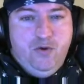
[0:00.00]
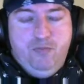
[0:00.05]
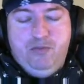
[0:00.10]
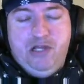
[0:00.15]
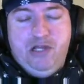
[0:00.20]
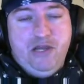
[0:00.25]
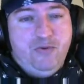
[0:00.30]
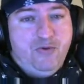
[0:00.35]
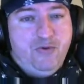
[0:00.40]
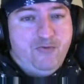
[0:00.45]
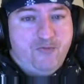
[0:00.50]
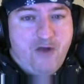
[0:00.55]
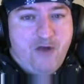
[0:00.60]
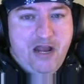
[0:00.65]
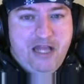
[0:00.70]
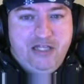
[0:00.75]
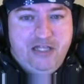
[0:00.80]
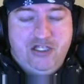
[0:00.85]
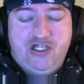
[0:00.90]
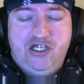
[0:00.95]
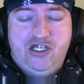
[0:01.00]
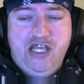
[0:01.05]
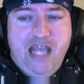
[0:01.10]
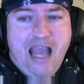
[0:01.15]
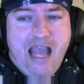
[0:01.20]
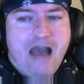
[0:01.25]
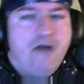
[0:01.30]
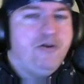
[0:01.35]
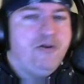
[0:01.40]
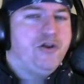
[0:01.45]
Play with friends. See
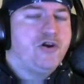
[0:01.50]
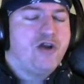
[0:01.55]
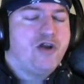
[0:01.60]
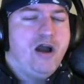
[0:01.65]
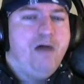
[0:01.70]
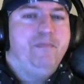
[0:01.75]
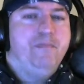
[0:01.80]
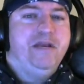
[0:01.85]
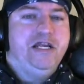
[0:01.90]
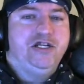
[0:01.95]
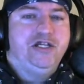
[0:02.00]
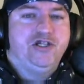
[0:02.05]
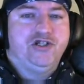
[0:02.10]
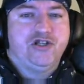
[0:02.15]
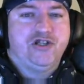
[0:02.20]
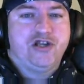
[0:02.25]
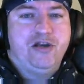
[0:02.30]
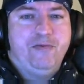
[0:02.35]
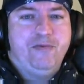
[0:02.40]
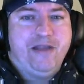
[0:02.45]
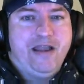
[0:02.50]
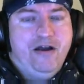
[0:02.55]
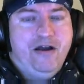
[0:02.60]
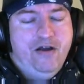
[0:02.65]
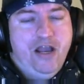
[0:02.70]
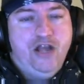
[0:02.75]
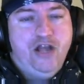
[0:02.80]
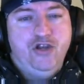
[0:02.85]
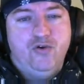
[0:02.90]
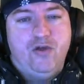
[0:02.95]
how your combinations are coming out,
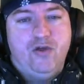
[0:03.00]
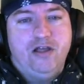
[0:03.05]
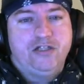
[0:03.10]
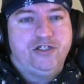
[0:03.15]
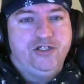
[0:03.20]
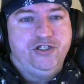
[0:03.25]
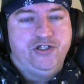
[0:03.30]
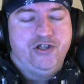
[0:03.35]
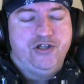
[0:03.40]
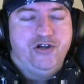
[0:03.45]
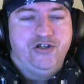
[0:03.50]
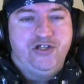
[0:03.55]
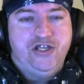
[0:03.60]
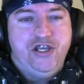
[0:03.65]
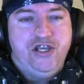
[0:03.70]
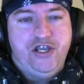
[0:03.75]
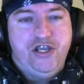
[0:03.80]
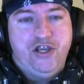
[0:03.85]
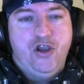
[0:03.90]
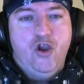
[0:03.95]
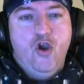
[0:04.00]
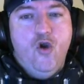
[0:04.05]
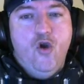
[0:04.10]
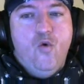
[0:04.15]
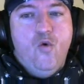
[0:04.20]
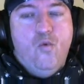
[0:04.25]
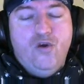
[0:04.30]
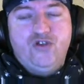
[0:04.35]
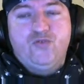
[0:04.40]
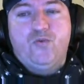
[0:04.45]
and you'll actually start seeing
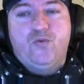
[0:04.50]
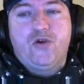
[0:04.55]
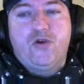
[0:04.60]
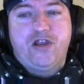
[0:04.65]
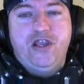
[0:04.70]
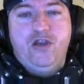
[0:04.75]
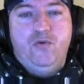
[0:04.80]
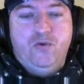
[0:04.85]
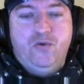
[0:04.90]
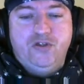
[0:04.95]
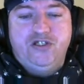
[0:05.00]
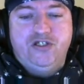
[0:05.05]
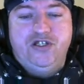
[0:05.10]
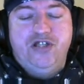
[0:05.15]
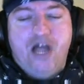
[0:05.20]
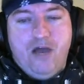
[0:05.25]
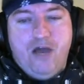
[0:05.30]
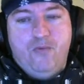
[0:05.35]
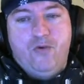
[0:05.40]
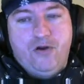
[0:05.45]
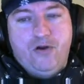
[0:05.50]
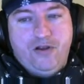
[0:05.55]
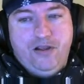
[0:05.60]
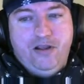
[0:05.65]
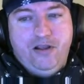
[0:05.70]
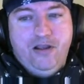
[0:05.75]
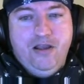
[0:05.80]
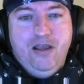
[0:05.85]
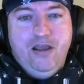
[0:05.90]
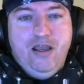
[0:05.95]
what's working and what's not working.
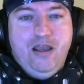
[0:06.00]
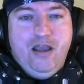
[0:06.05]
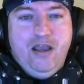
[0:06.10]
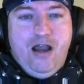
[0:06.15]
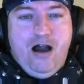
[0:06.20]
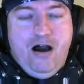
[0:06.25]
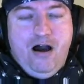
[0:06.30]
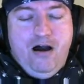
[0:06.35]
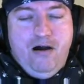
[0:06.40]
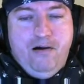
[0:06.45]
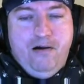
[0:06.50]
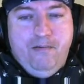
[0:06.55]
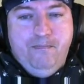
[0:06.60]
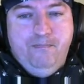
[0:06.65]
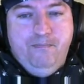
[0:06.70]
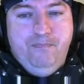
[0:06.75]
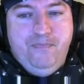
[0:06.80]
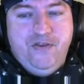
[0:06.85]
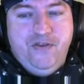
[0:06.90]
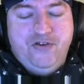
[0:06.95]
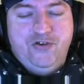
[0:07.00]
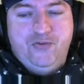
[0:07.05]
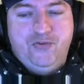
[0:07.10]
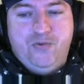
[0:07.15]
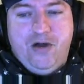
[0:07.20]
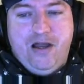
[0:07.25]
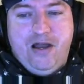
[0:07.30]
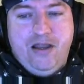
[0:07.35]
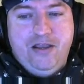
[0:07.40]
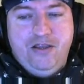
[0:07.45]
This is
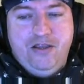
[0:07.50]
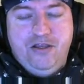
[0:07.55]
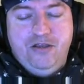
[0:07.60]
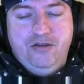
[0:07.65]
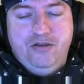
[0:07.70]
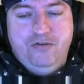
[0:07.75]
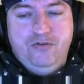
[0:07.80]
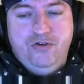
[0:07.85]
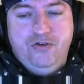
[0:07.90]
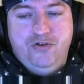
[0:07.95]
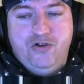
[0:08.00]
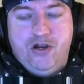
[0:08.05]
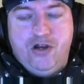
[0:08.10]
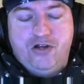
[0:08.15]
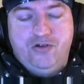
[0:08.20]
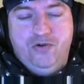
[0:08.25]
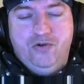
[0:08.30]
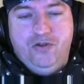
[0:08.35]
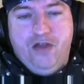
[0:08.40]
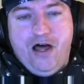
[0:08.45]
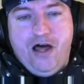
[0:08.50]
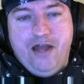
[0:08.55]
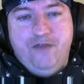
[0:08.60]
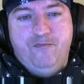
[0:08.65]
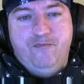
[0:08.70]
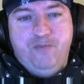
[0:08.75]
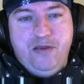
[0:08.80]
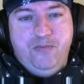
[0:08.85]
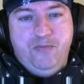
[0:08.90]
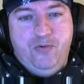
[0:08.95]
why you talk to a lot of
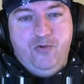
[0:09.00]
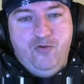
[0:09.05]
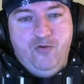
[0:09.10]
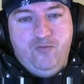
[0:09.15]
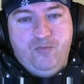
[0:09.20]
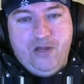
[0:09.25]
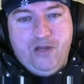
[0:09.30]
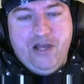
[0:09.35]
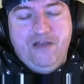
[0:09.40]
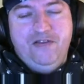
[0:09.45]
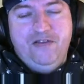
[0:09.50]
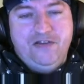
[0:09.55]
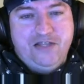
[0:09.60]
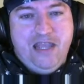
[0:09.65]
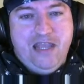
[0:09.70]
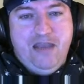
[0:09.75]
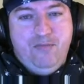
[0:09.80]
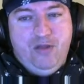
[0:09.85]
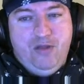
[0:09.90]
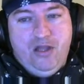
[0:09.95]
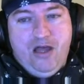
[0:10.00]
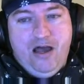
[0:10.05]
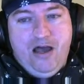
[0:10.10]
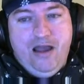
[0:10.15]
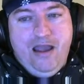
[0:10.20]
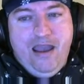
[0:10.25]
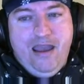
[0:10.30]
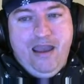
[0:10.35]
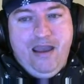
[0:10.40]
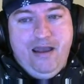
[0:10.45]
people who play this game a lot,
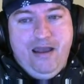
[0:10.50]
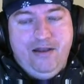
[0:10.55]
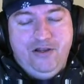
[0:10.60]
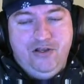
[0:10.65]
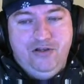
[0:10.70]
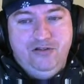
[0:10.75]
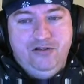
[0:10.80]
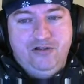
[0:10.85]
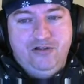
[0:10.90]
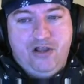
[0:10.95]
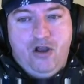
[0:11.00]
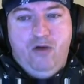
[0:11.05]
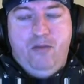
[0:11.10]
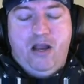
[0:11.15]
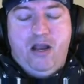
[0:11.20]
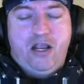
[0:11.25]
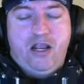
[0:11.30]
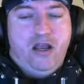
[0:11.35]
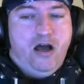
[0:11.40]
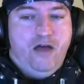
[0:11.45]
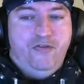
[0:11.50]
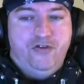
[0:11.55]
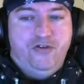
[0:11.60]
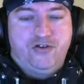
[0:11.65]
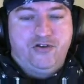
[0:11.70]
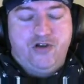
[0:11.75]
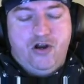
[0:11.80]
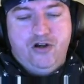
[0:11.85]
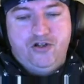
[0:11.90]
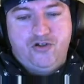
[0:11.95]
and you're like, oh my god, this
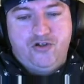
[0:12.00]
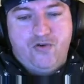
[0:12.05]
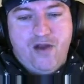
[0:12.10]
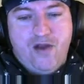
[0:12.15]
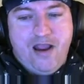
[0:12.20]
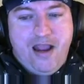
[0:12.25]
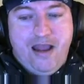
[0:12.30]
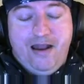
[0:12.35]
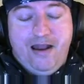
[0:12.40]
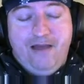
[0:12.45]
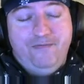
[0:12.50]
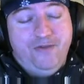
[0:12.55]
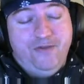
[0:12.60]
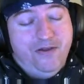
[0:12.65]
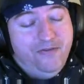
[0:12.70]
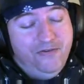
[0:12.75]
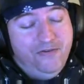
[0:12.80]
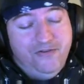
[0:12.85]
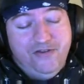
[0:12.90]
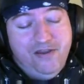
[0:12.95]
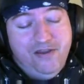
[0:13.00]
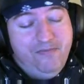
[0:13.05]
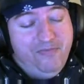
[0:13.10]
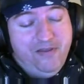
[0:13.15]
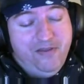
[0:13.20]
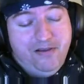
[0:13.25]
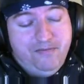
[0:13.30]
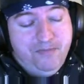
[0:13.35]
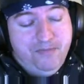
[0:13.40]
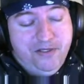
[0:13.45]
card's great. And I've done the same
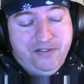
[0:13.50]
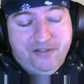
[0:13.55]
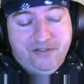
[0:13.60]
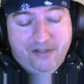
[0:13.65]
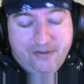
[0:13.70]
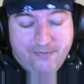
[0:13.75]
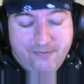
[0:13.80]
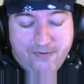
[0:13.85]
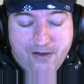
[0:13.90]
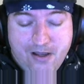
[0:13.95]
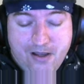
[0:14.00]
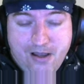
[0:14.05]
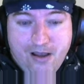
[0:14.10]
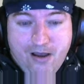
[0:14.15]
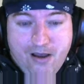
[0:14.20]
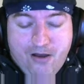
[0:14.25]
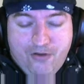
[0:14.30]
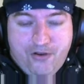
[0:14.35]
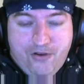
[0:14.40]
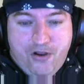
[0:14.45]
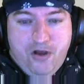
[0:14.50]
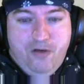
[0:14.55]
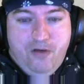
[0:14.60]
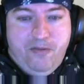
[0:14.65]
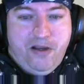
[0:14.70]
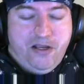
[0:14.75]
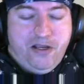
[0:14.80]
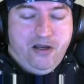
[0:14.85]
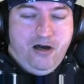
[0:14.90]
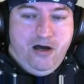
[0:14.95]
thing myself. I was like, oh my
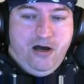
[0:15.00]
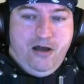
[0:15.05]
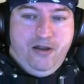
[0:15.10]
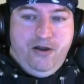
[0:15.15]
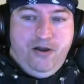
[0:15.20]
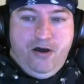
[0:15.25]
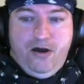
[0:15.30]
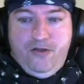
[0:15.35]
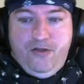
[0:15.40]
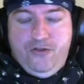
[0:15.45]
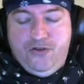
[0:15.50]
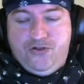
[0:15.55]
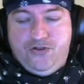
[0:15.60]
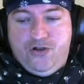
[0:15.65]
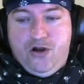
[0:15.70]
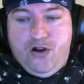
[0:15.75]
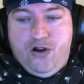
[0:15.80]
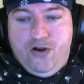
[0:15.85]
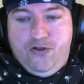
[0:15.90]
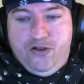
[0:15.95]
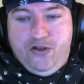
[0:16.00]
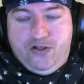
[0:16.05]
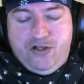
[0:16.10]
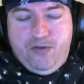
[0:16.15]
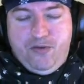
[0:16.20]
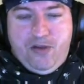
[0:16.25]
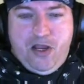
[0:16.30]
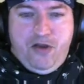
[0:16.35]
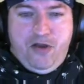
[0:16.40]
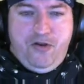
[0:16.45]
god, this card that's
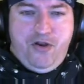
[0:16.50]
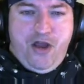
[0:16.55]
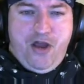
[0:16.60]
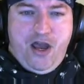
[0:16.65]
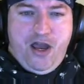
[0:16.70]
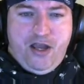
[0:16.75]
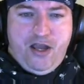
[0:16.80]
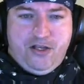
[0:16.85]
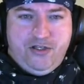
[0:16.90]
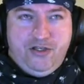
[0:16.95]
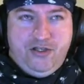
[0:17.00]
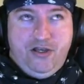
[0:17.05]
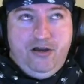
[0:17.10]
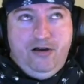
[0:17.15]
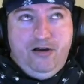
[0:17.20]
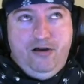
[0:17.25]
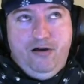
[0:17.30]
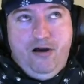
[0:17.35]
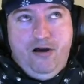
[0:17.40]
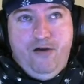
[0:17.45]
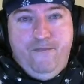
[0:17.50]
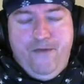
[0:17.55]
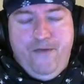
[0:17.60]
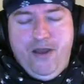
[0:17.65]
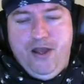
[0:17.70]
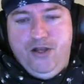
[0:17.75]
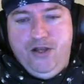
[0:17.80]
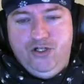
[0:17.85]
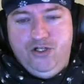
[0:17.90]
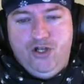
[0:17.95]
coming out in Nax,
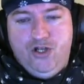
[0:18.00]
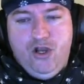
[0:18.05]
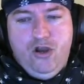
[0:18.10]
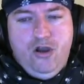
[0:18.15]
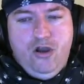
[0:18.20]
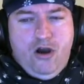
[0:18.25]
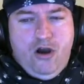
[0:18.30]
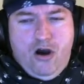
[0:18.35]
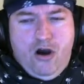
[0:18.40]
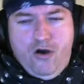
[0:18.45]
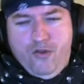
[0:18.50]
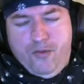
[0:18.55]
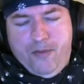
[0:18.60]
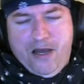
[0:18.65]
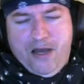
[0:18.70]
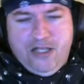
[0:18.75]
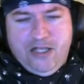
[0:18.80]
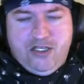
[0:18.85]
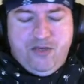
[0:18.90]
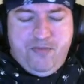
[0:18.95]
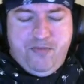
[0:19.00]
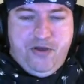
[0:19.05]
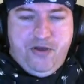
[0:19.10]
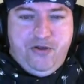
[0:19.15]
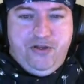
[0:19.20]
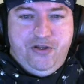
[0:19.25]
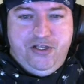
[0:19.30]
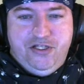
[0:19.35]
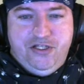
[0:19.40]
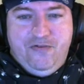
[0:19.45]
Avenge, oh, the
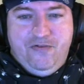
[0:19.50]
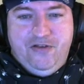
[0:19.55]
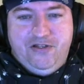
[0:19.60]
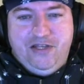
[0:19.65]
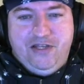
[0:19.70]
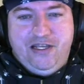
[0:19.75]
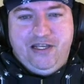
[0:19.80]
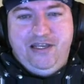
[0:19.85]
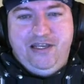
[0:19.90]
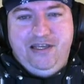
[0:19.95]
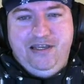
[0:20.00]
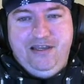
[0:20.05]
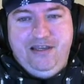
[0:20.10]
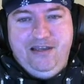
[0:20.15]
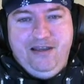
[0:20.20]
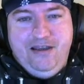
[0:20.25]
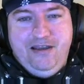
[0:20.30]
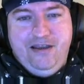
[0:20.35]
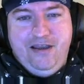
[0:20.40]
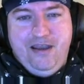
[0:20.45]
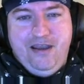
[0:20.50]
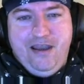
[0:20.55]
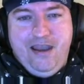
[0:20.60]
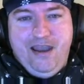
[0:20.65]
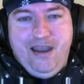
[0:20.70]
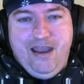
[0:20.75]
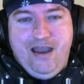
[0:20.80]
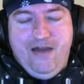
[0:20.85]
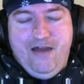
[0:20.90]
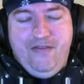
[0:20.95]
possibilities of it. It's like,
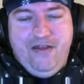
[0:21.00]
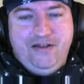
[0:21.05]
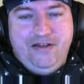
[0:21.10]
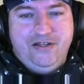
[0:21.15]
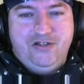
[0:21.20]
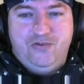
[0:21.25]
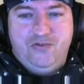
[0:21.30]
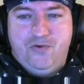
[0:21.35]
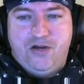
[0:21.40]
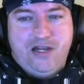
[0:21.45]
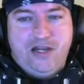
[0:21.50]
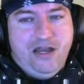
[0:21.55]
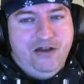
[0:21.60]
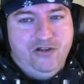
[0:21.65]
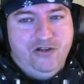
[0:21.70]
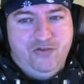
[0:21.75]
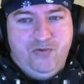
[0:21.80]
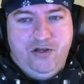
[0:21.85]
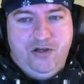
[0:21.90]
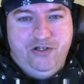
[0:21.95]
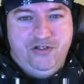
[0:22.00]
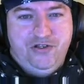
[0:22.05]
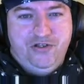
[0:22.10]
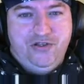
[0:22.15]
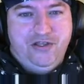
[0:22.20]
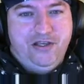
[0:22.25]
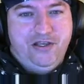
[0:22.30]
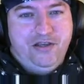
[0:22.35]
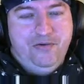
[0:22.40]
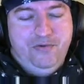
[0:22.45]
yeah, that doesn't work out as well as you
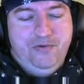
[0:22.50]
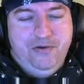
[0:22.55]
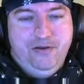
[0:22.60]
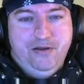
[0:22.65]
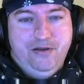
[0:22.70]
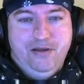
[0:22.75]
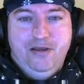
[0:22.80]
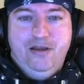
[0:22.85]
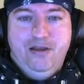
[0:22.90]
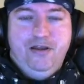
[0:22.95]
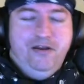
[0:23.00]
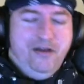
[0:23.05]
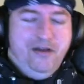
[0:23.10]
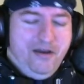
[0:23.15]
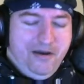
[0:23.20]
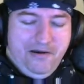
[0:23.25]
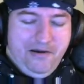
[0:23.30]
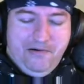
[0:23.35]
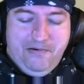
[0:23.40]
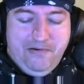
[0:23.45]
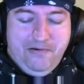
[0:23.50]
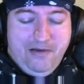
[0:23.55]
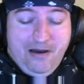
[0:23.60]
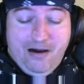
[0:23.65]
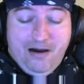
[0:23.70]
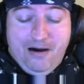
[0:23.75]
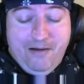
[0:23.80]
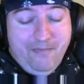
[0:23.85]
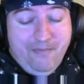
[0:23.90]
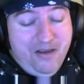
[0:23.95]
think it would. No,
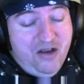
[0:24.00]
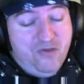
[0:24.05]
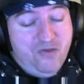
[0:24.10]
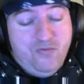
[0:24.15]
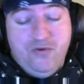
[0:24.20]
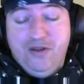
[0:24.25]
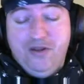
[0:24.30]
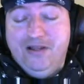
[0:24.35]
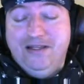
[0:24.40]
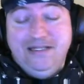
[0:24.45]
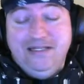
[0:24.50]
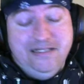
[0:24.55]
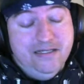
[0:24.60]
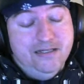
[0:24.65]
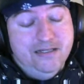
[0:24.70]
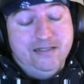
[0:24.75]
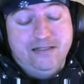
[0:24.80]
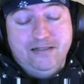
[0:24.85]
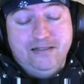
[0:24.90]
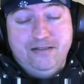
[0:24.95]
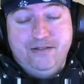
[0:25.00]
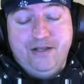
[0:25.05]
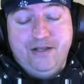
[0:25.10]
it really doesn't.